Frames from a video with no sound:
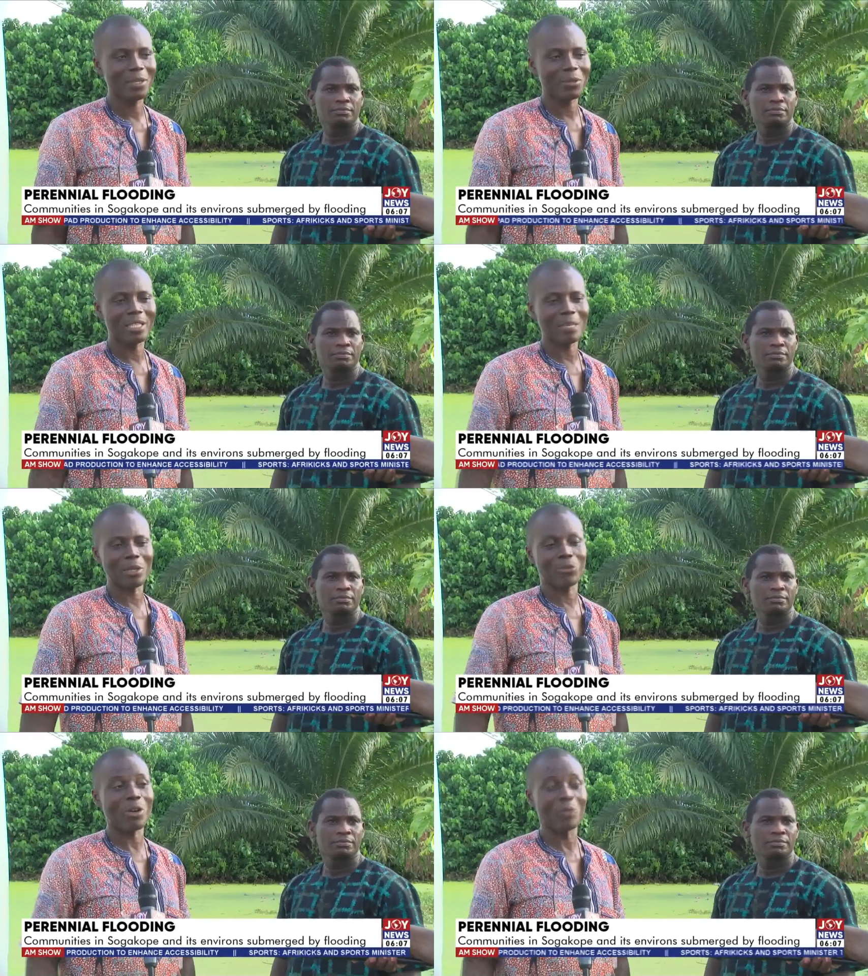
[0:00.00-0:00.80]
Speaker 1: So it's
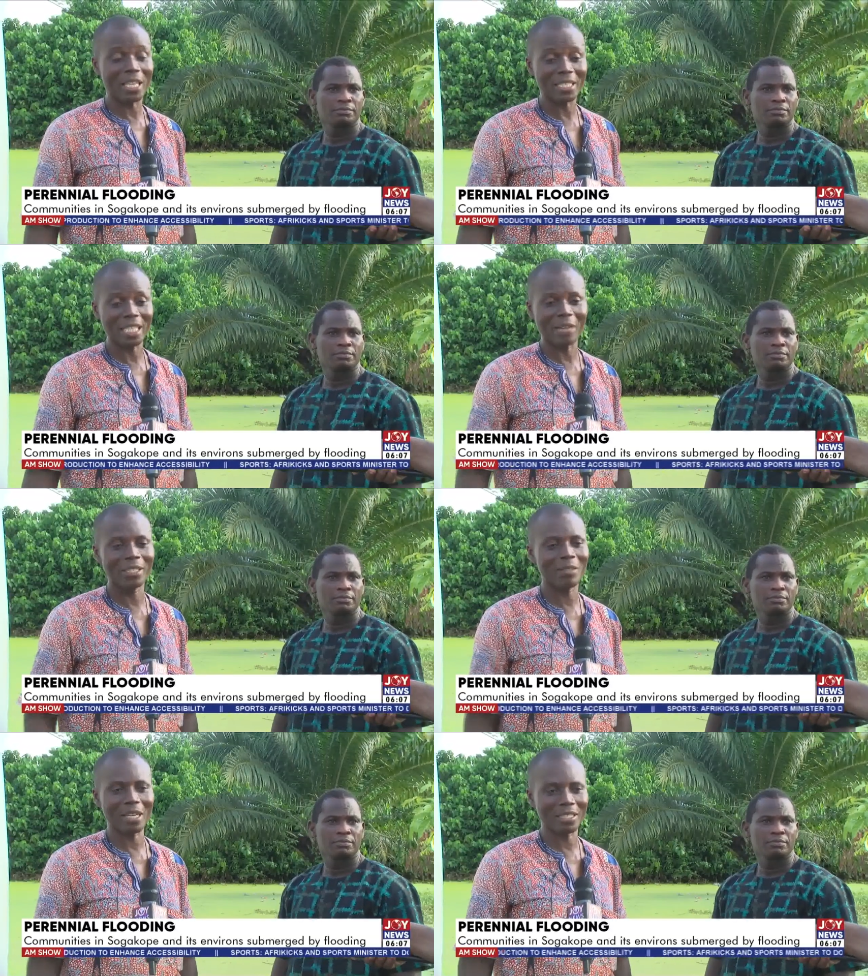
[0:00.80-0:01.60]
about 12 years now,
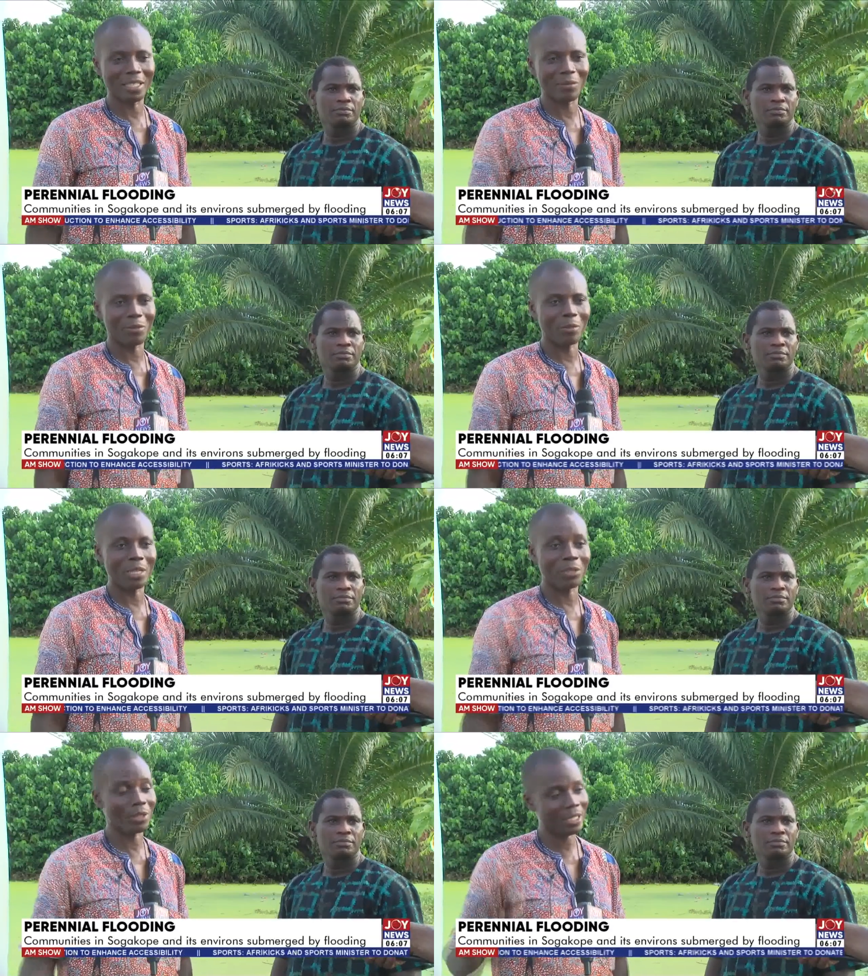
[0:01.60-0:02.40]
they never returned
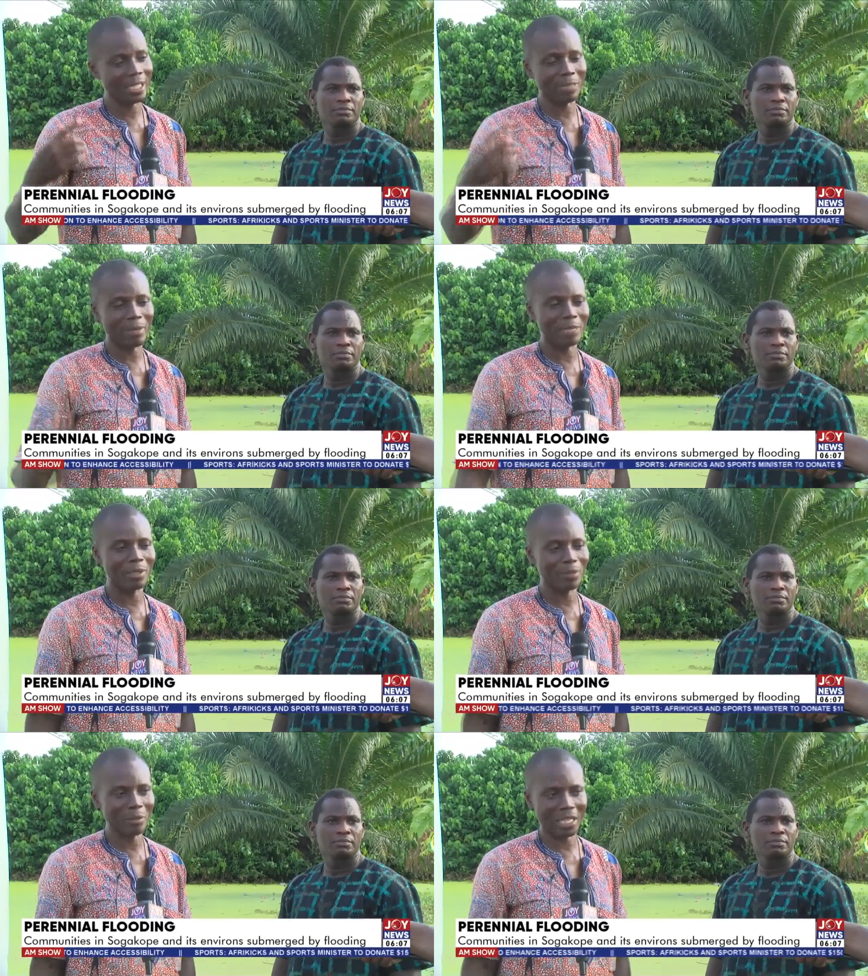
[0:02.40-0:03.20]
from hydrological
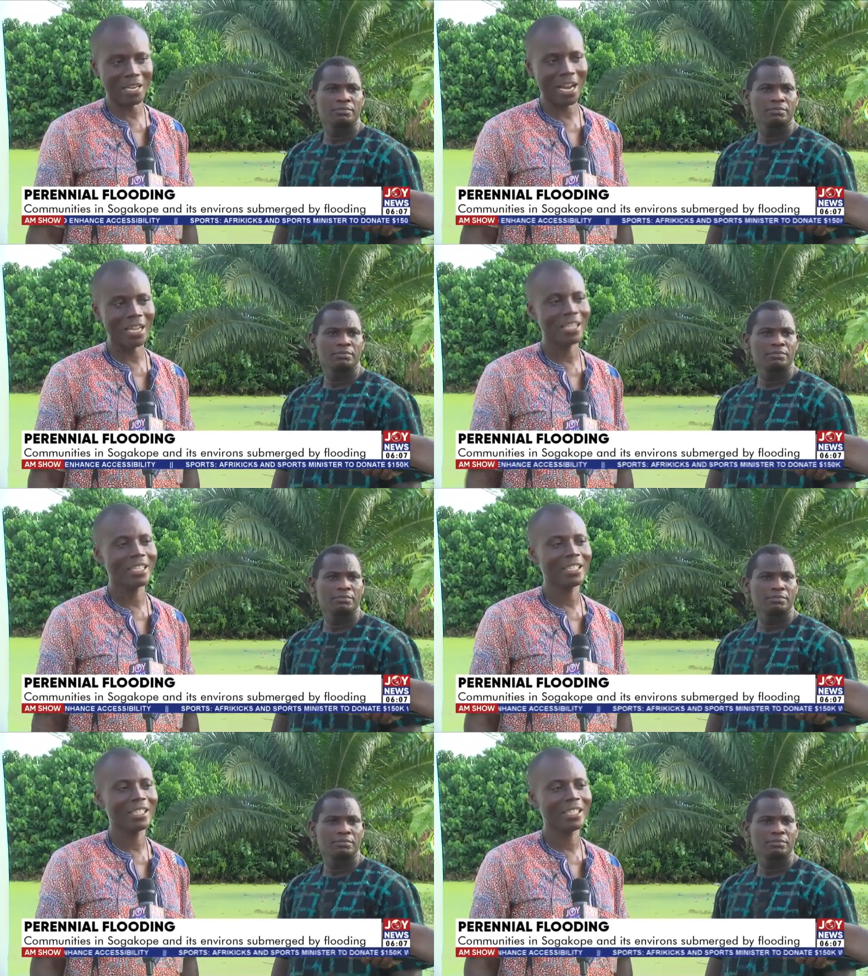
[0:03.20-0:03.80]
department from Accra